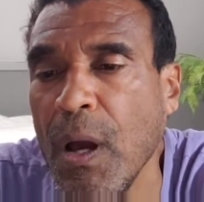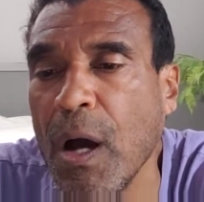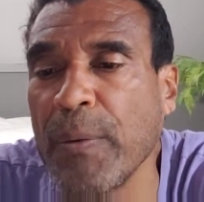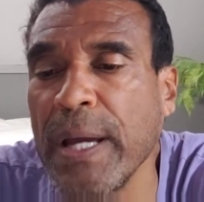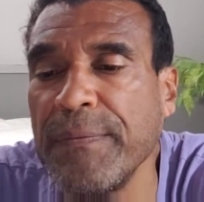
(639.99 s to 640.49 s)

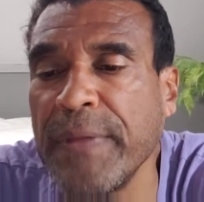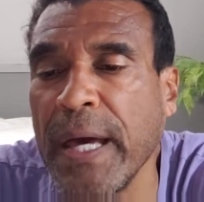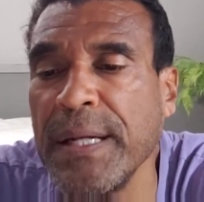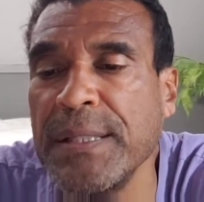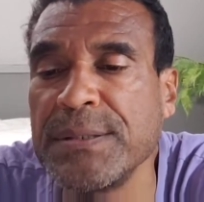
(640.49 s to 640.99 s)
All right,
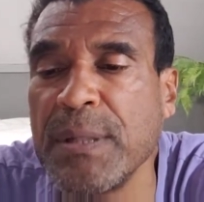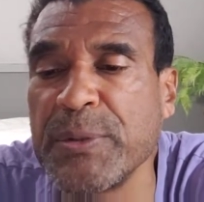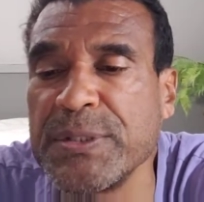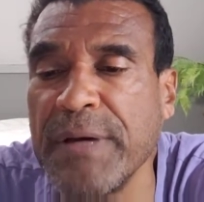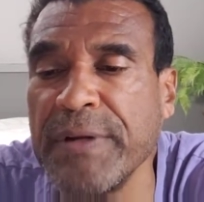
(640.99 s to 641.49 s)
that is number
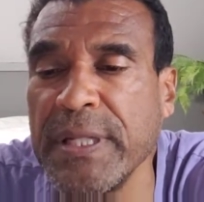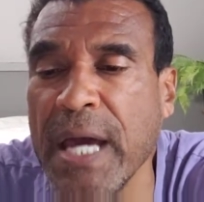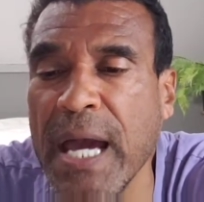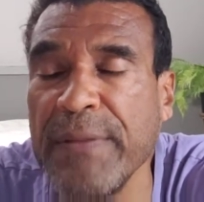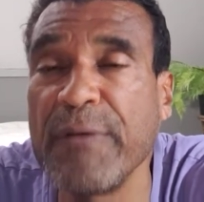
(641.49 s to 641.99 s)

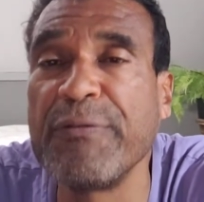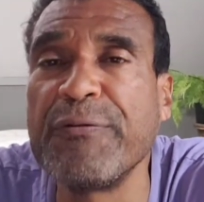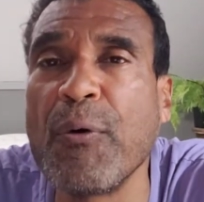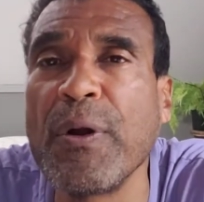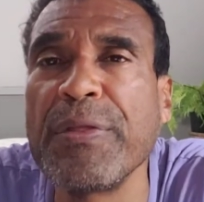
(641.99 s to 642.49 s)
79, the
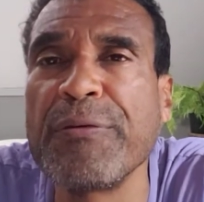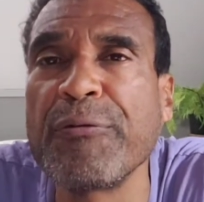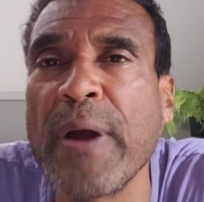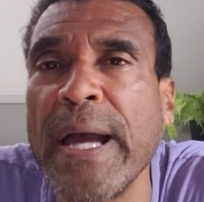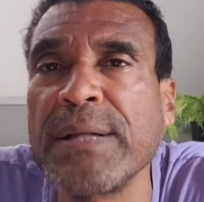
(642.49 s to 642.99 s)
fourth
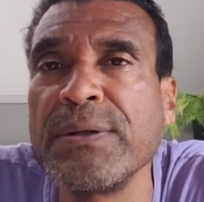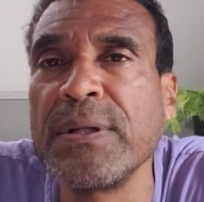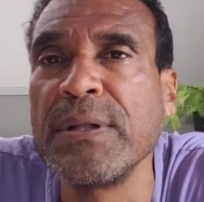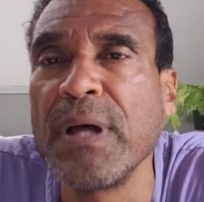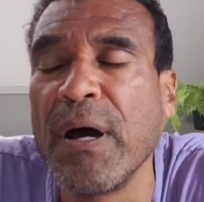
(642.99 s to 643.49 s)

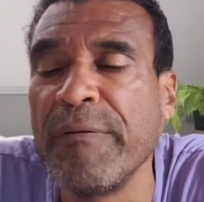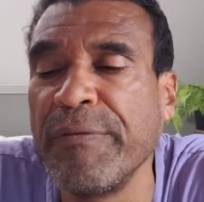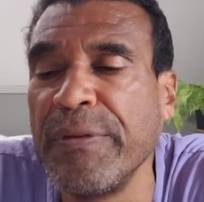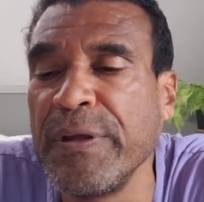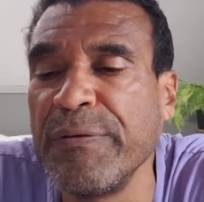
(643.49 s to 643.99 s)
fractal
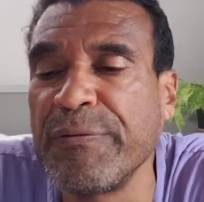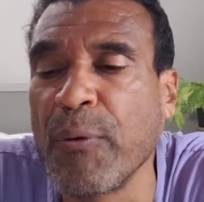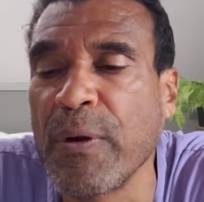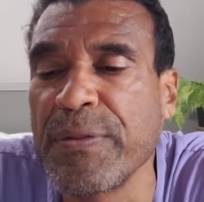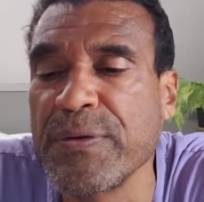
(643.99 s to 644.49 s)
of the
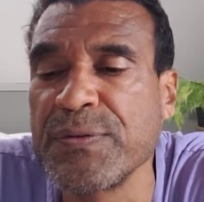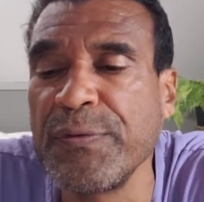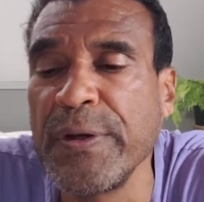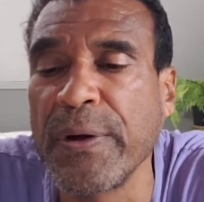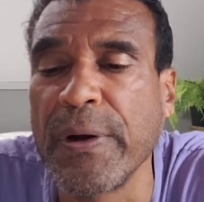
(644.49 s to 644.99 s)
fourth
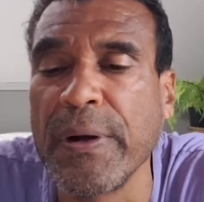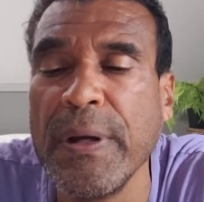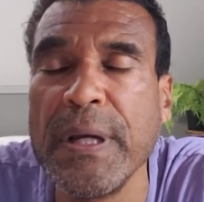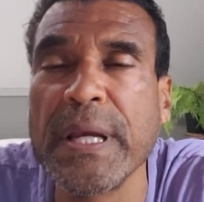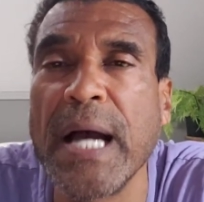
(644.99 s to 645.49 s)
sphere,
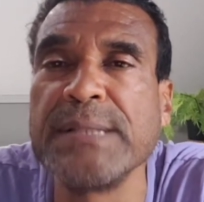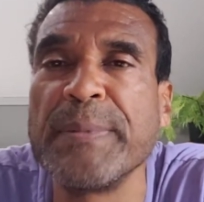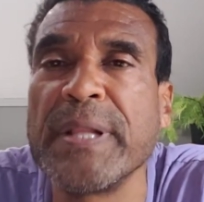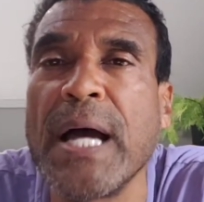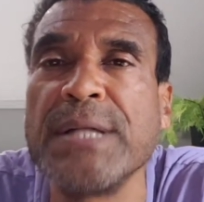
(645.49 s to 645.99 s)

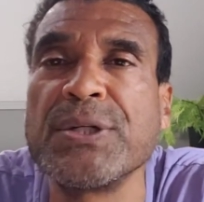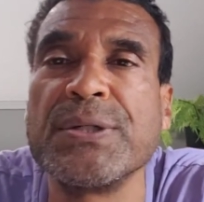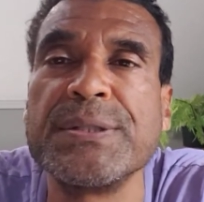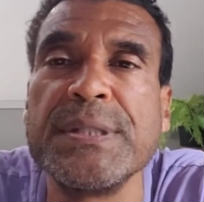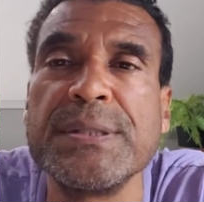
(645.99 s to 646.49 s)

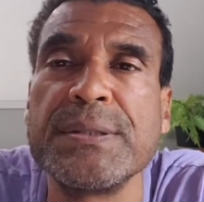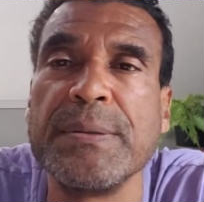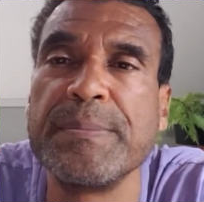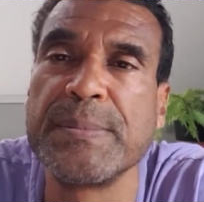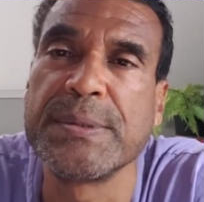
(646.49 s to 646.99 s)
cosmological
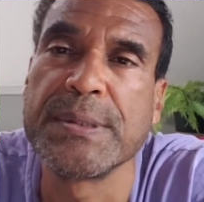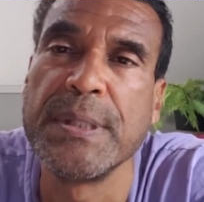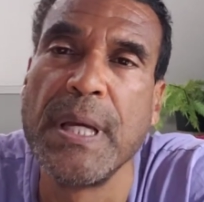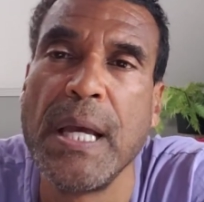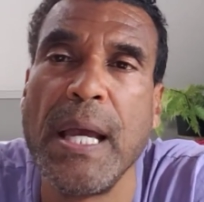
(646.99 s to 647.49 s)
systems.
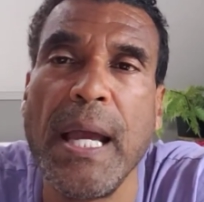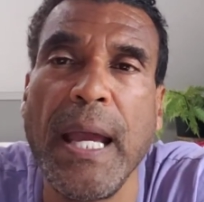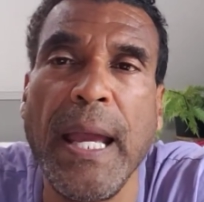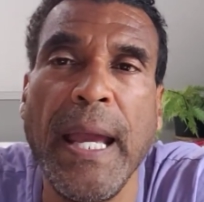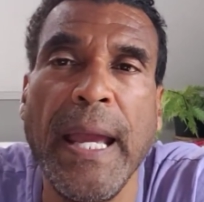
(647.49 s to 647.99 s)

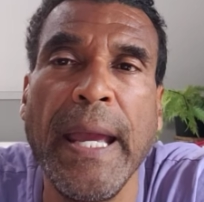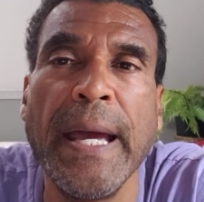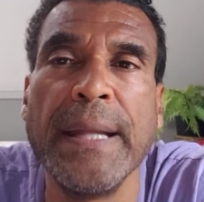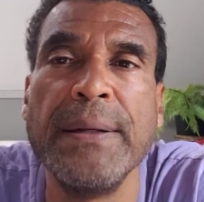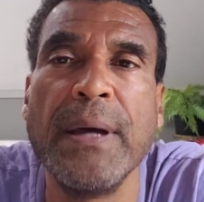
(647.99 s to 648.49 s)

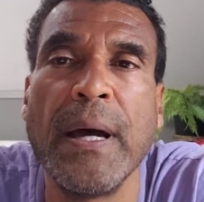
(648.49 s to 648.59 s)
And